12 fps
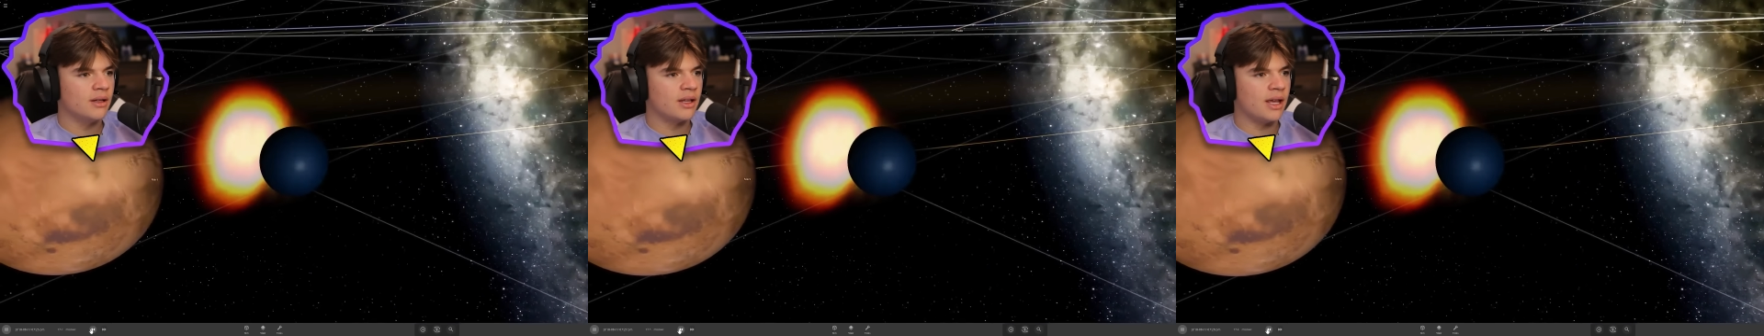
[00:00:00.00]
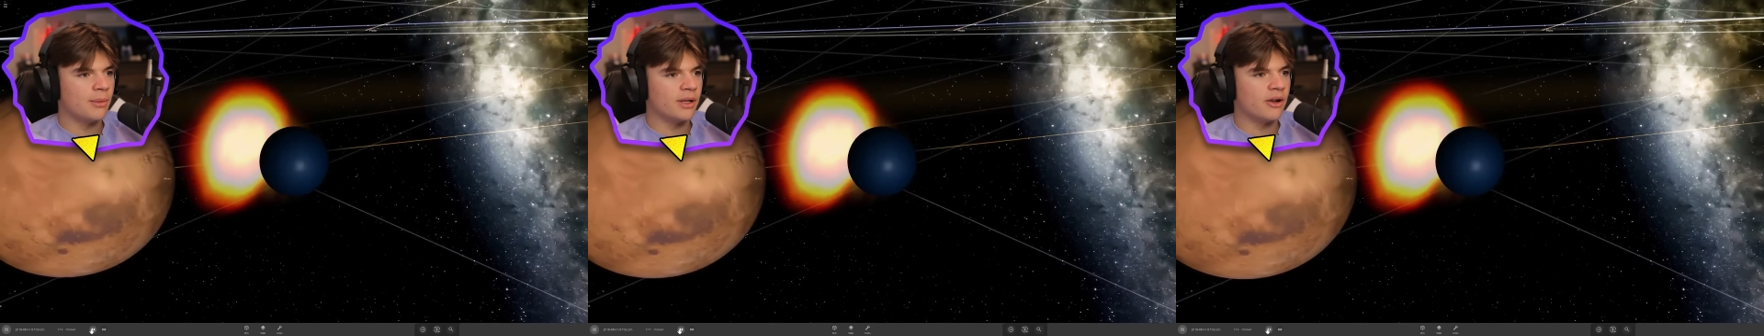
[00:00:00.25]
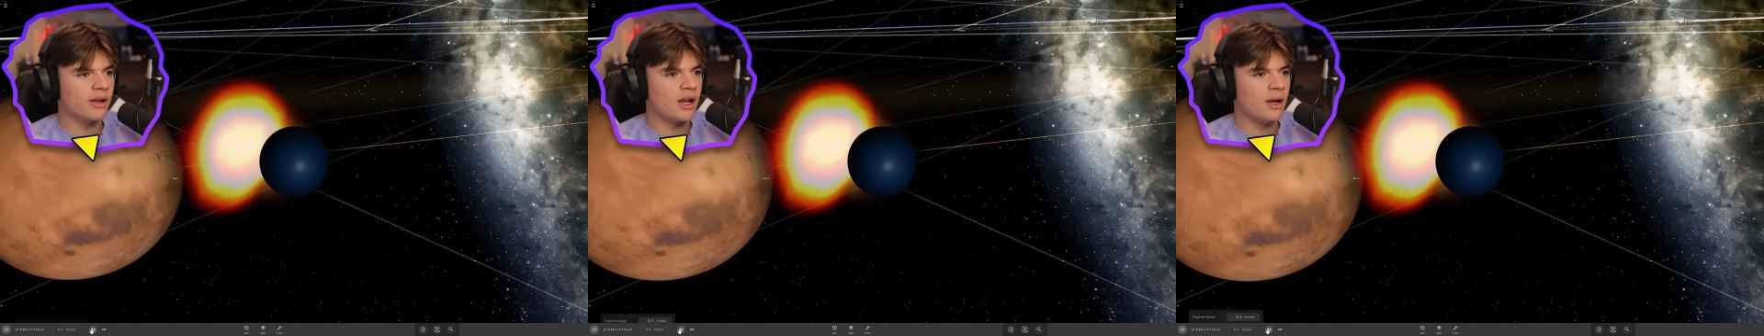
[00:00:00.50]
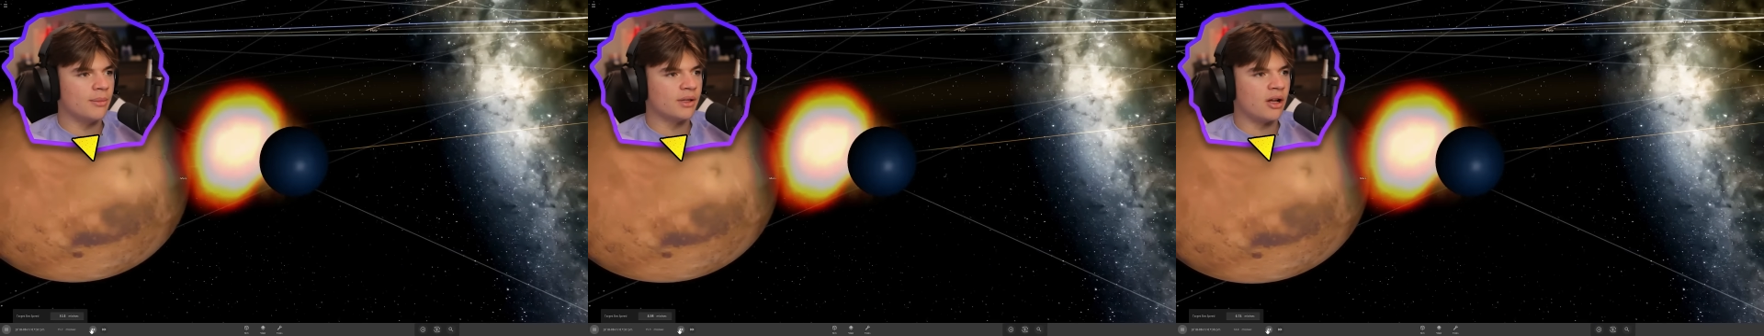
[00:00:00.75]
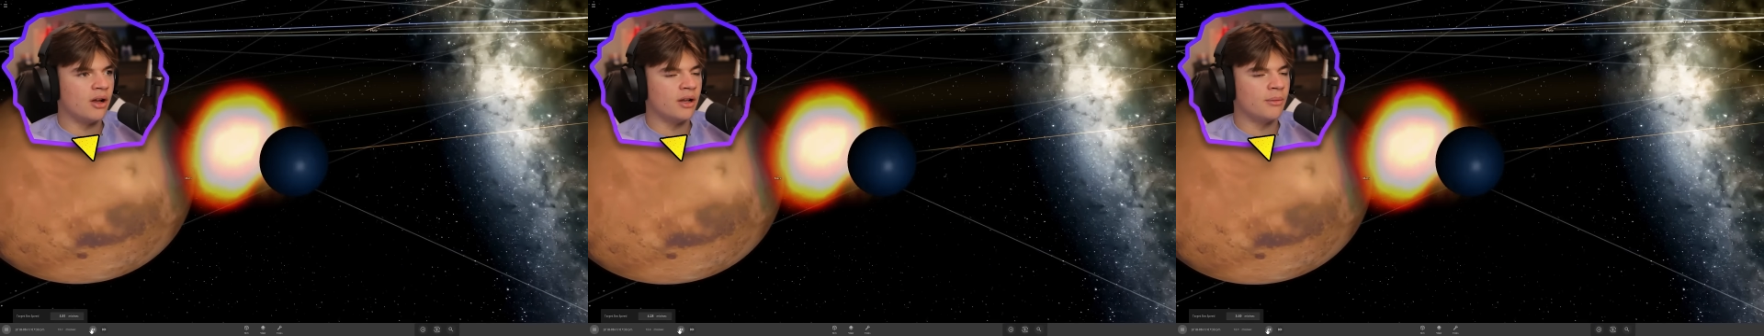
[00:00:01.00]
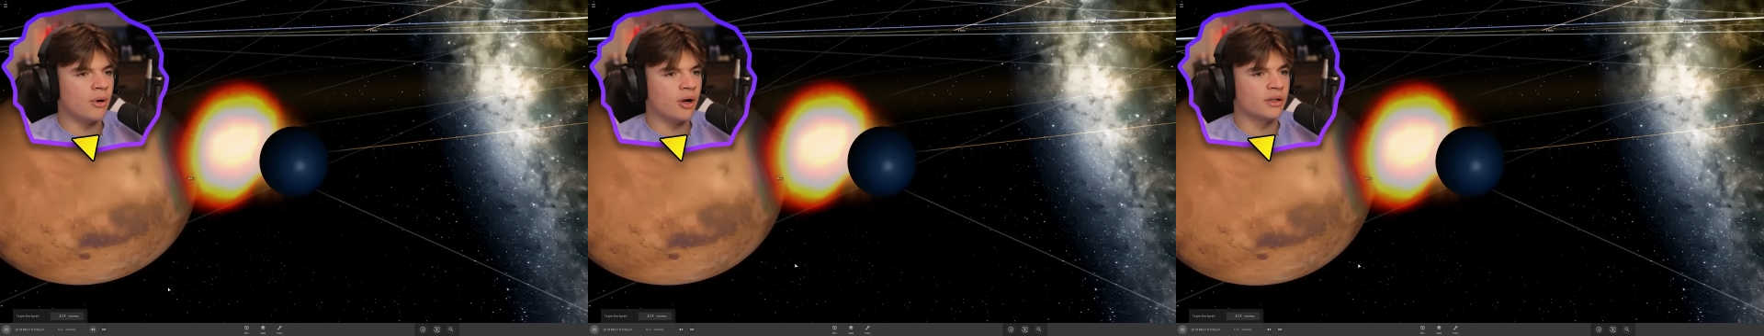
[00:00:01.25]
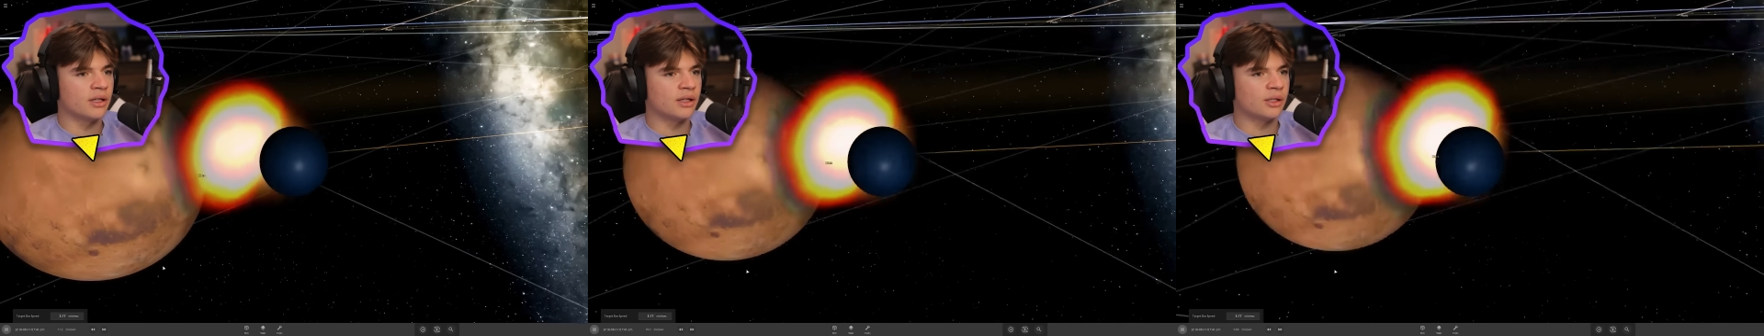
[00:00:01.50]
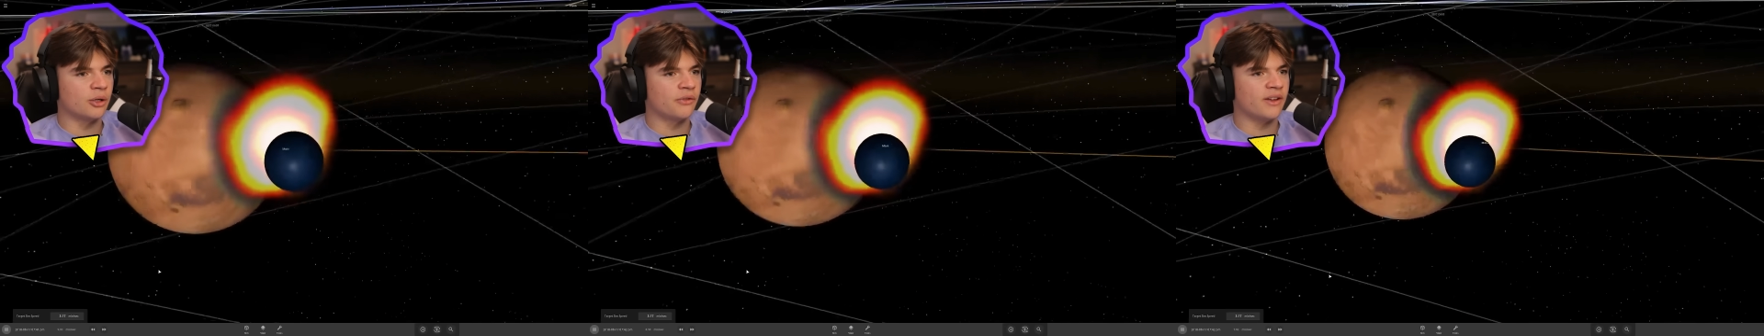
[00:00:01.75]
Okay, but here it comes on Mars's
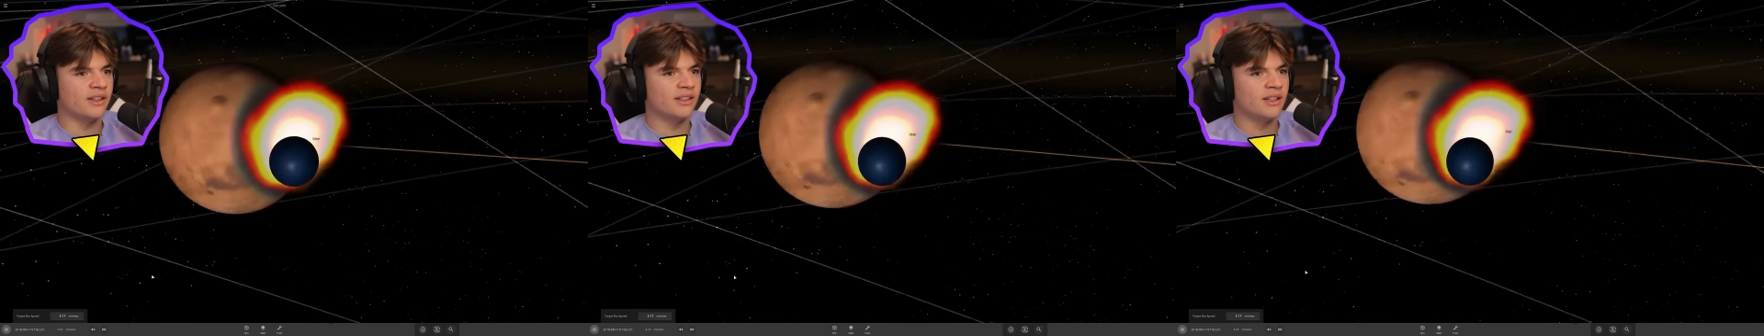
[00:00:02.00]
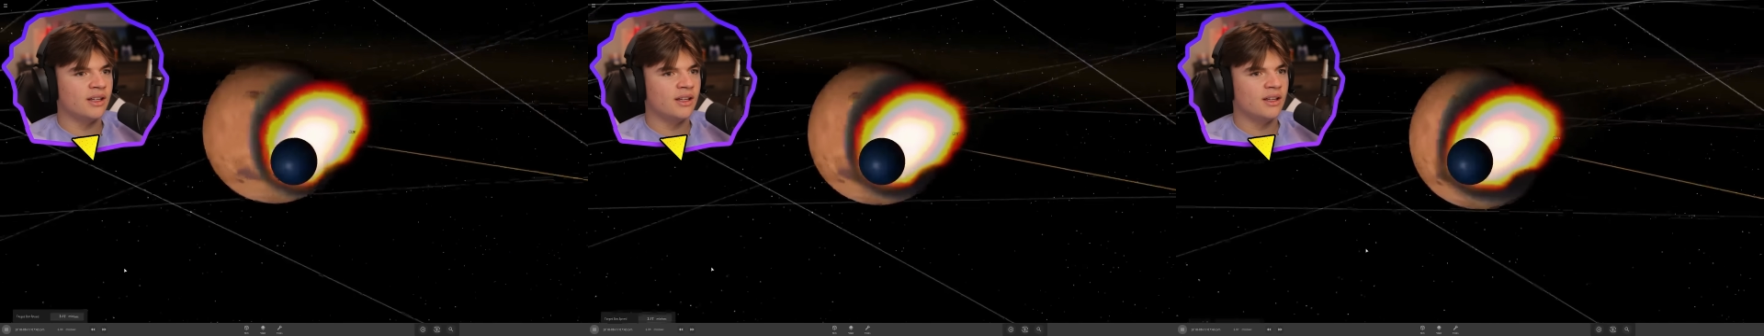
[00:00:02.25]
surface.